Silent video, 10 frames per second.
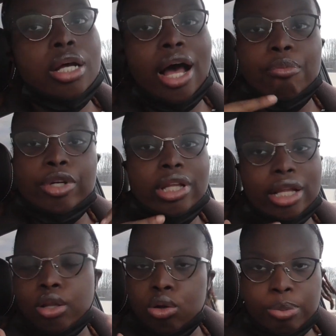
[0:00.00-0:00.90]
I'm really
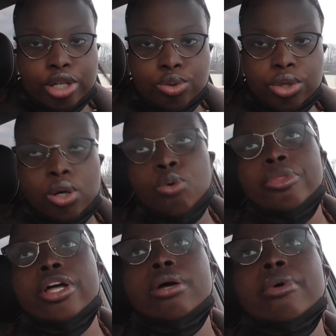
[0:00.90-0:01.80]
like the only person who can
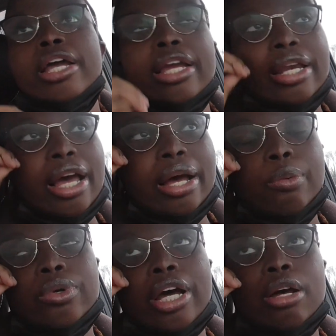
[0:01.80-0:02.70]
open them and I
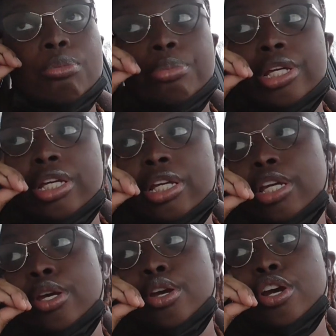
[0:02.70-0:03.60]
will not be
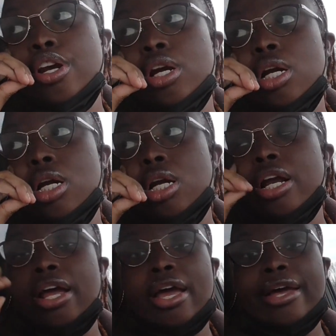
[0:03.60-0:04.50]
here
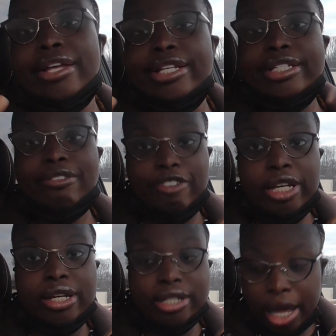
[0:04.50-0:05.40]
at his
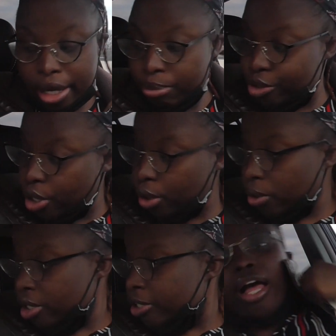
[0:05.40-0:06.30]
feeding time. So
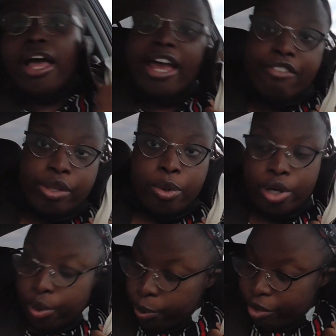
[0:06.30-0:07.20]
after
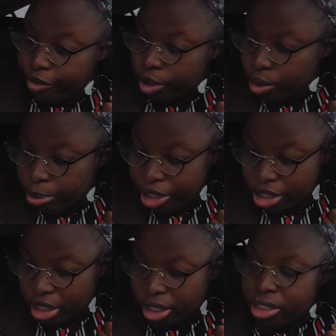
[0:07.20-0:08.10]
work, we finna go to
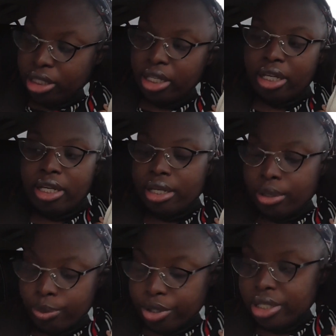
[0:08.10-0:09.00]
BJ's
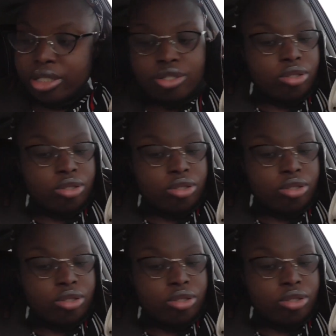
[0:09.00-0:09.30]
and we're gonna,